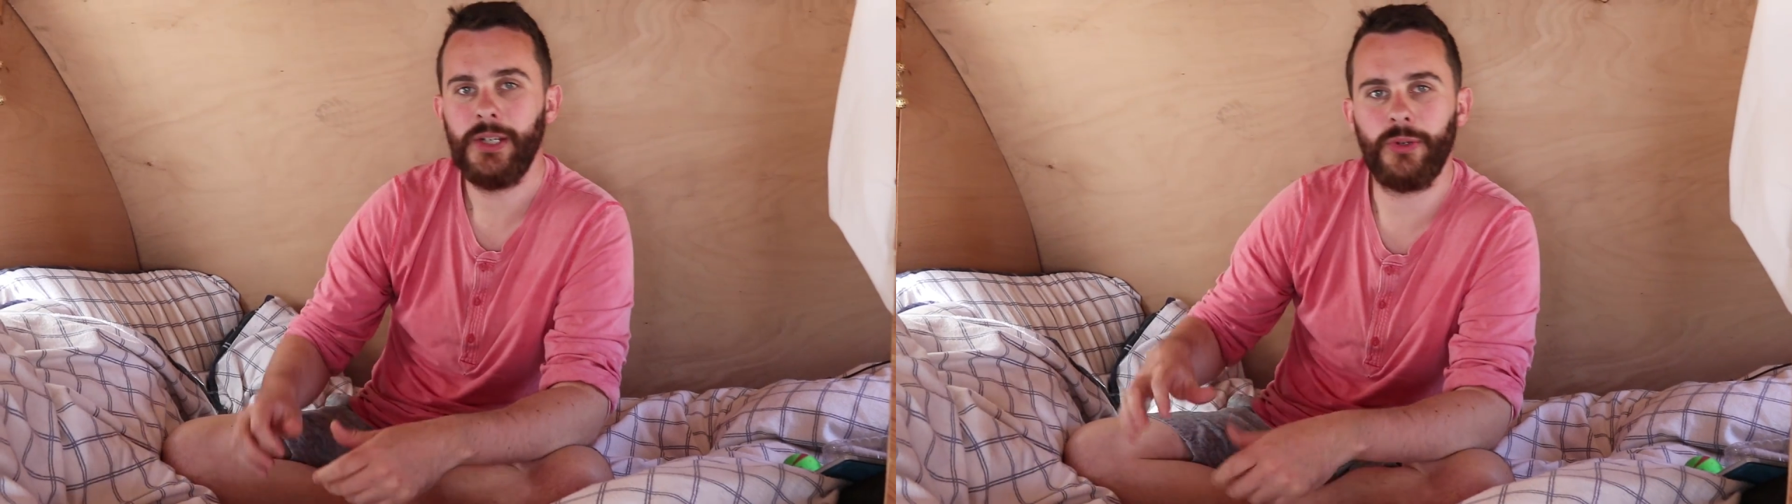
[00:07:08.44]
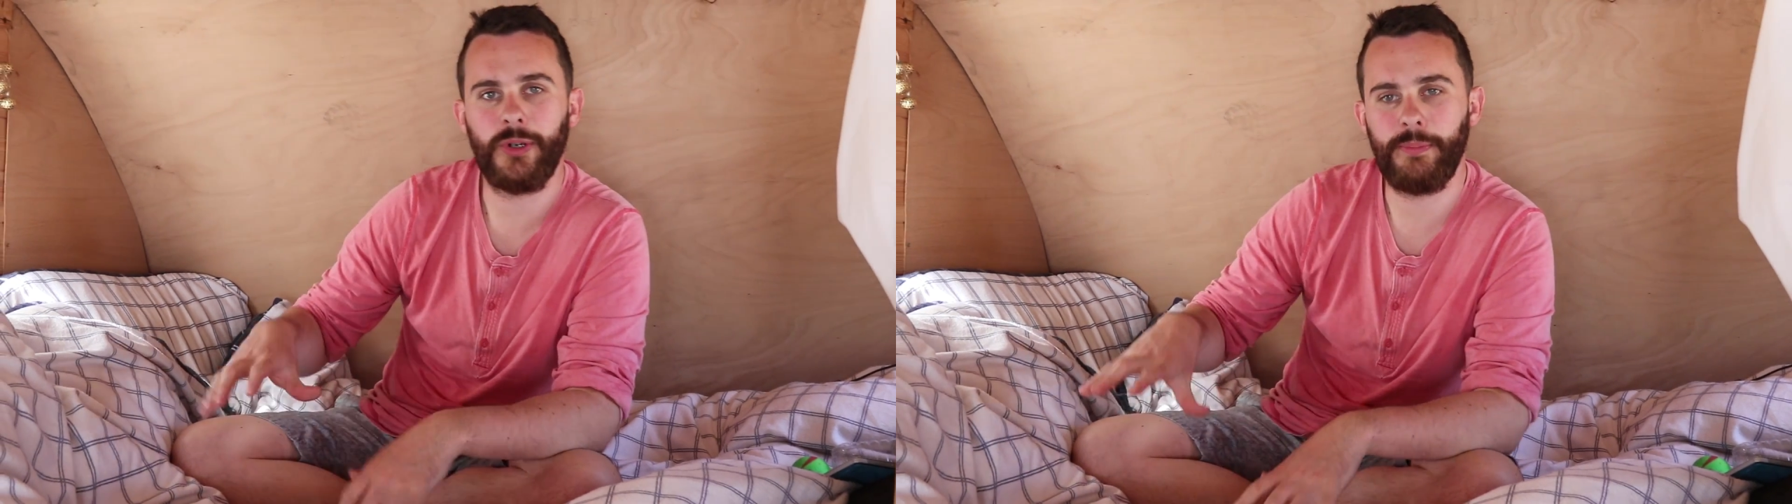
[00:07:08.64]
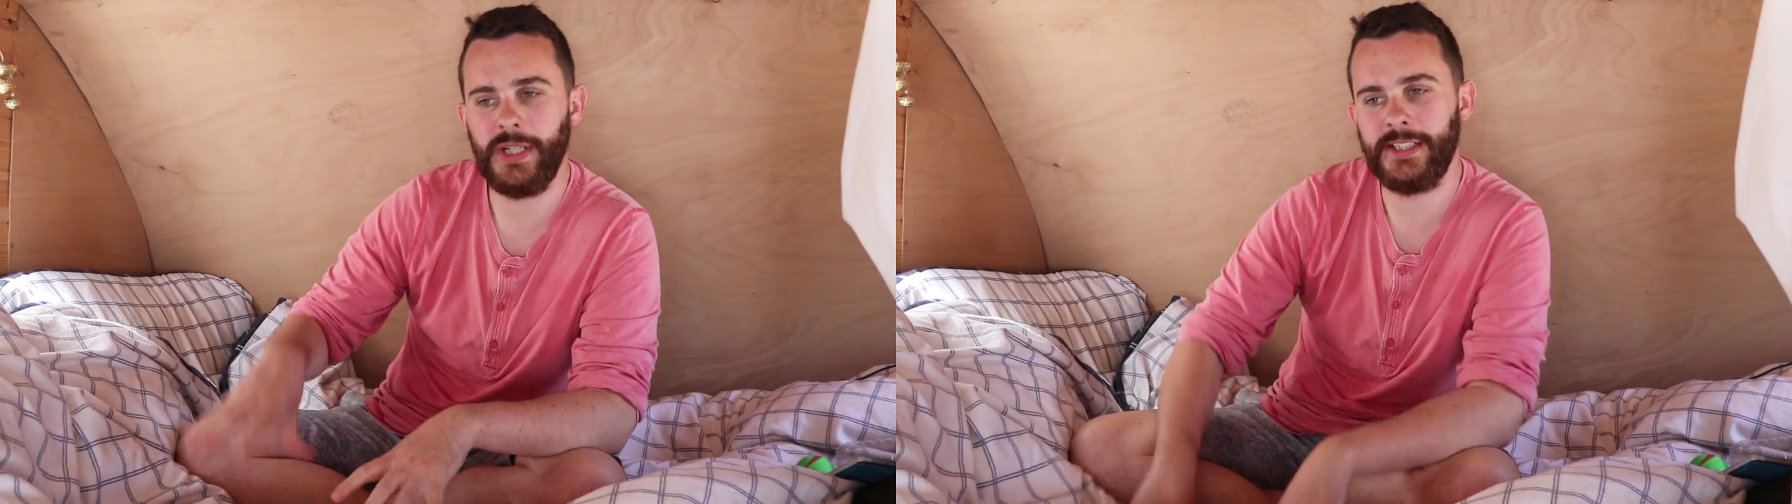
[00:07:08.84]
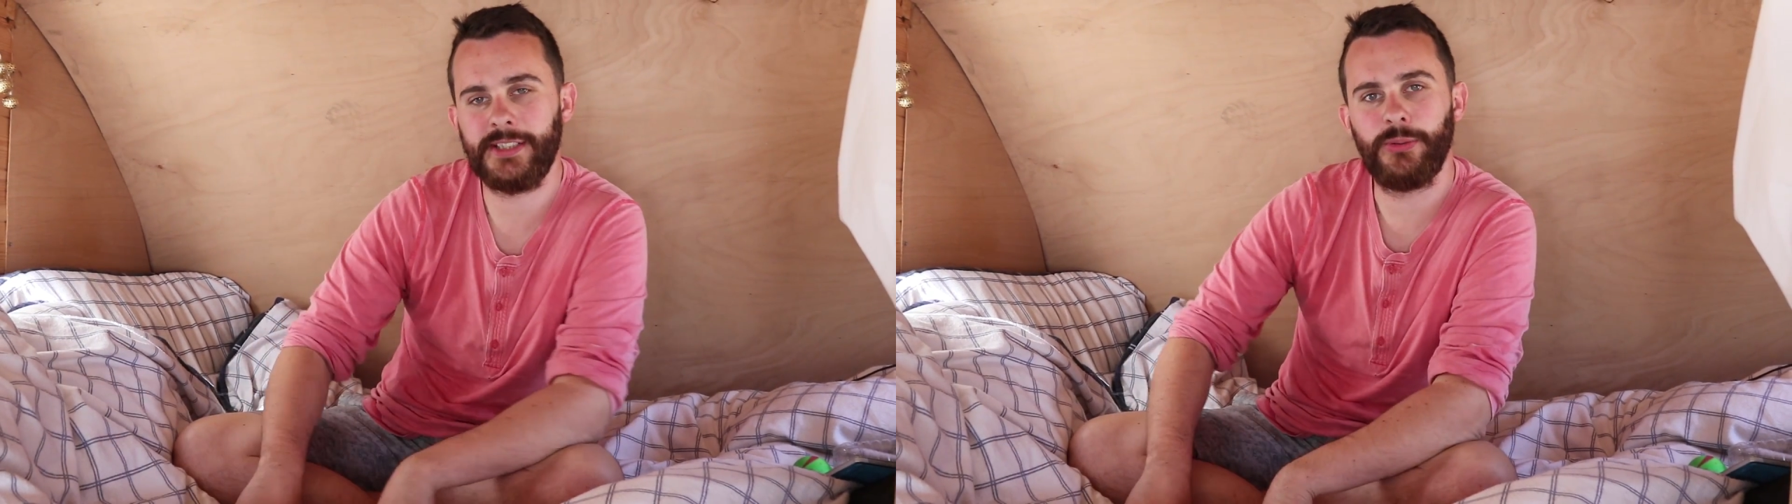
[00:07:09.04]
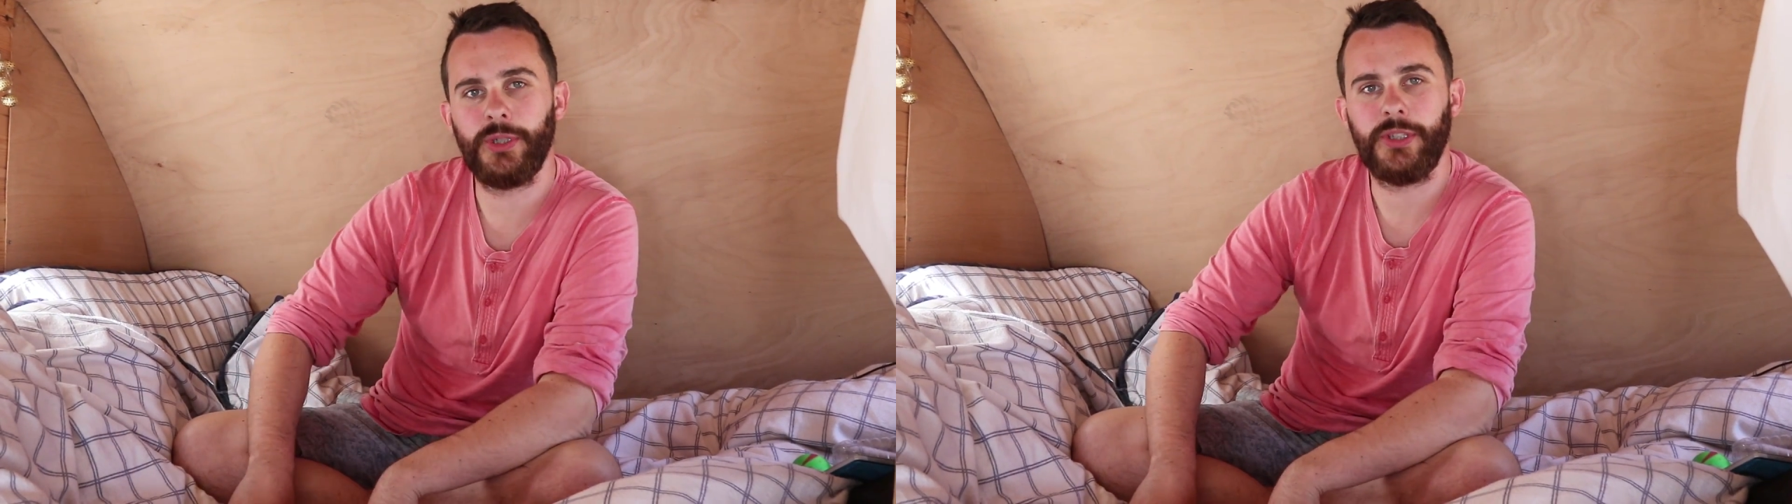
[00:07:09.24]
We
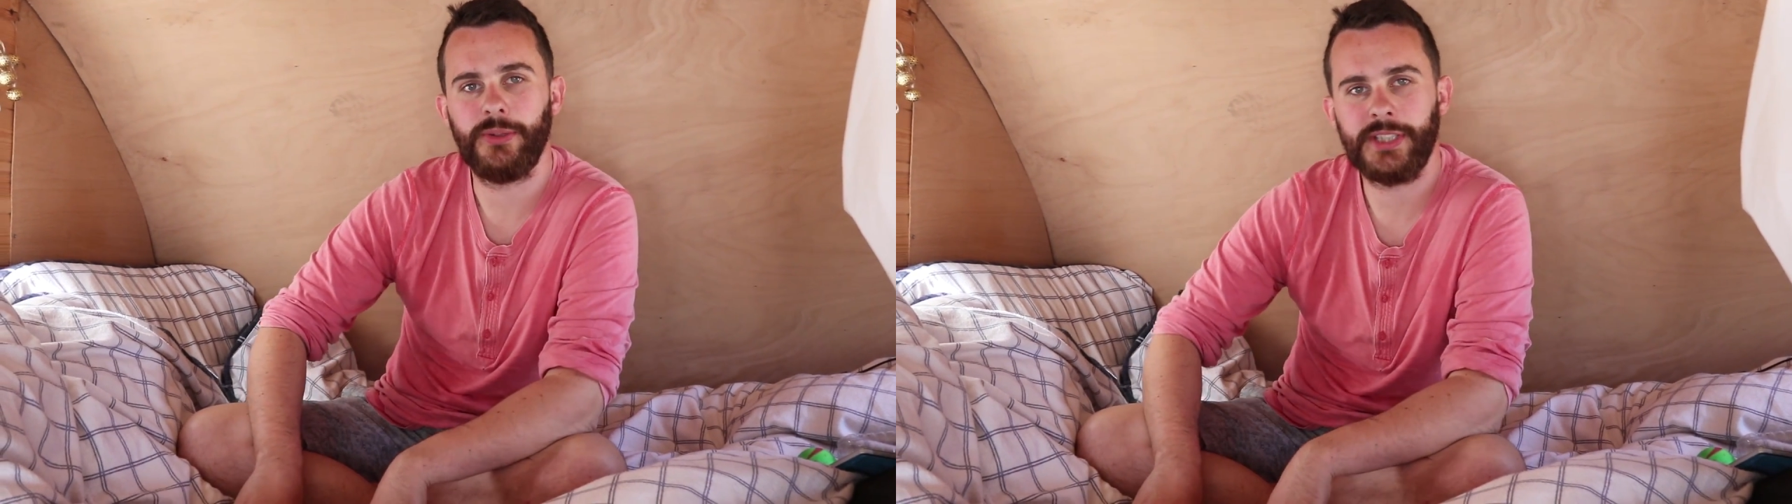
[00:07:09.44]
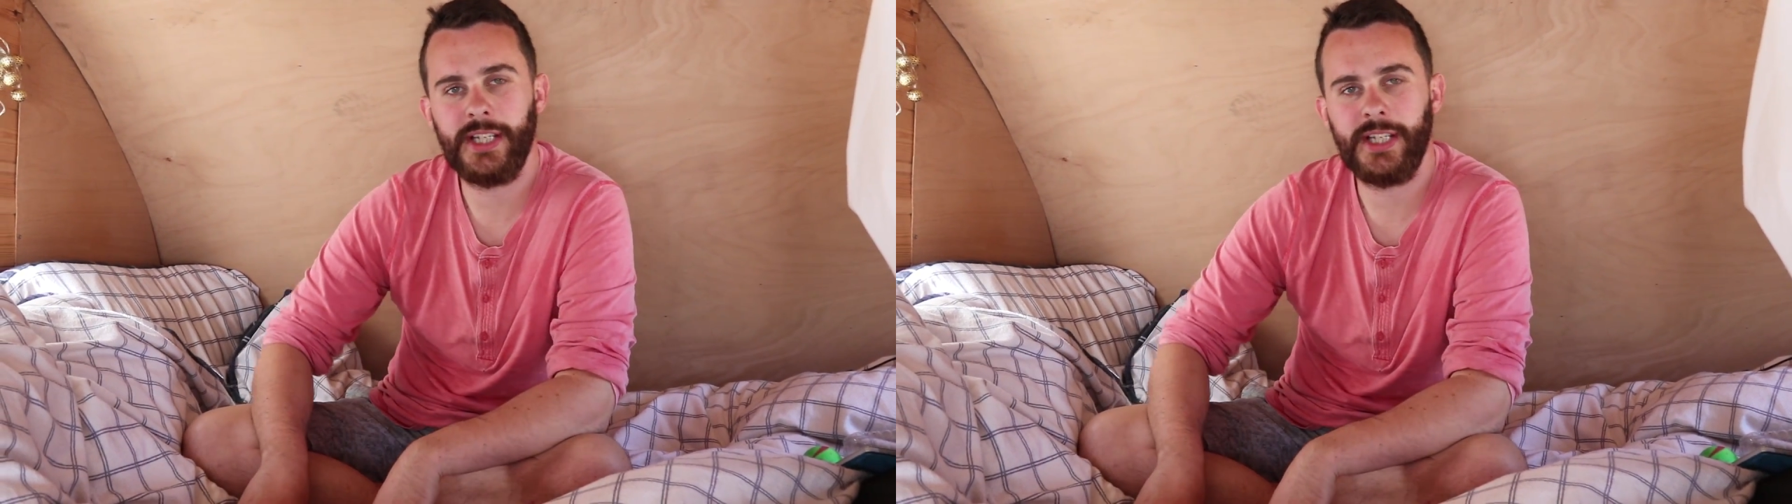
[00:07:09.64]
replaced the wood that was